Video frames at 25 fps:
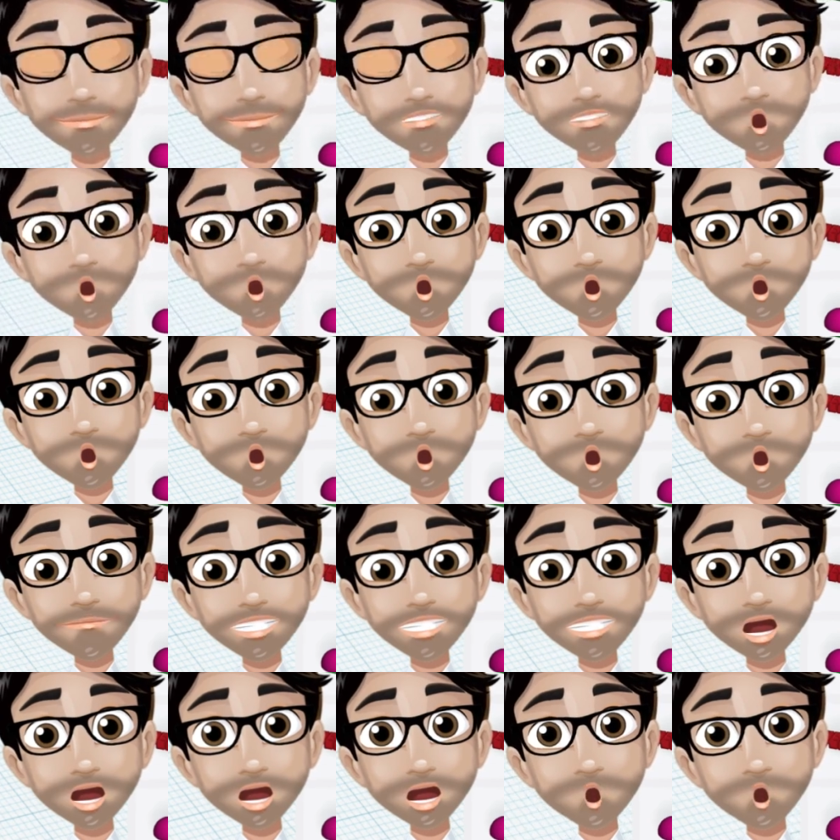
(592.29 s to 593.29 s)
I'm going to
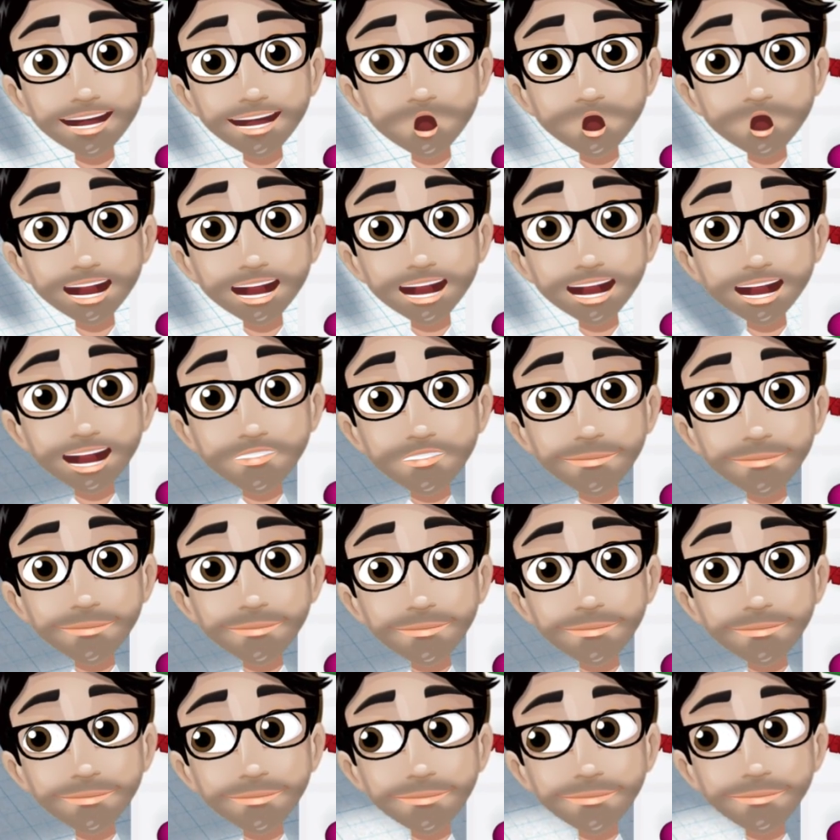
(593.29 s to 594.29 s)
zoom in here a little bit.
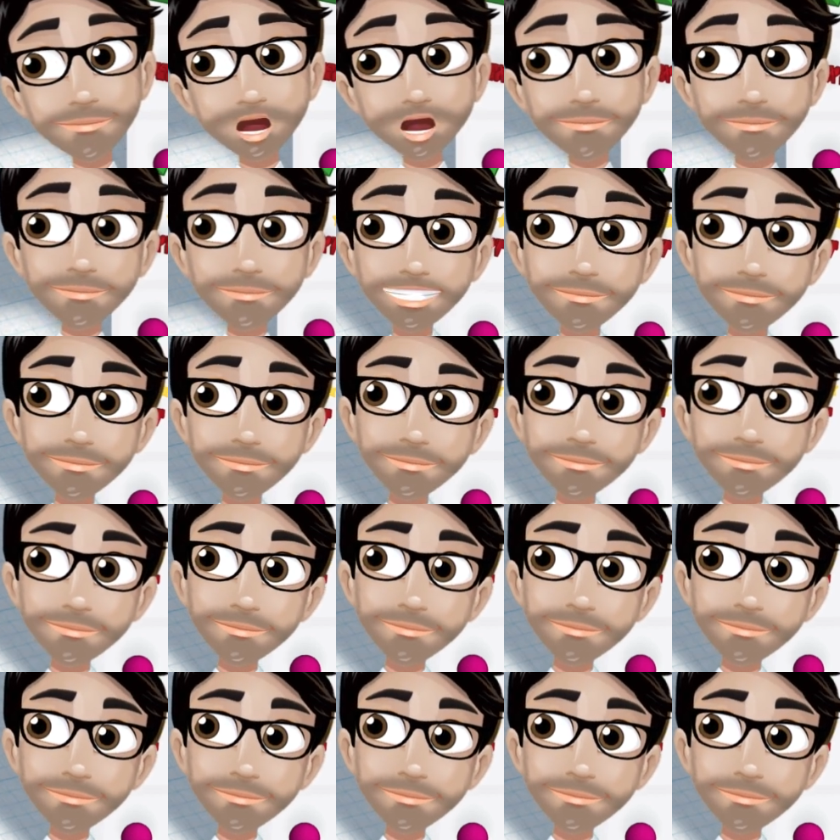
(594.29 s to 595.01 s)
There you go.